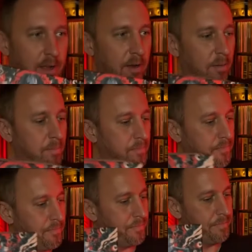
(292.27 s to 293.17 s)
here,
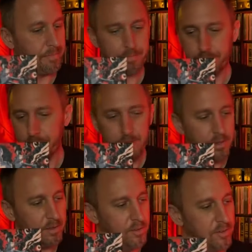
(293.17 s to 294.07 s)

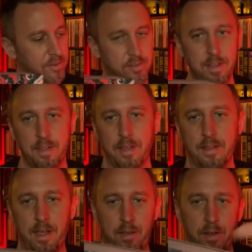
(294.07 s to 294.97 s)
let's just set that
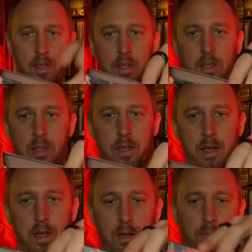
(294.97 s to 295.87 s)
down.
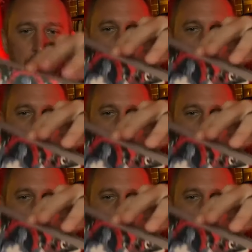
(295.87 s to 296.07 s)
Um,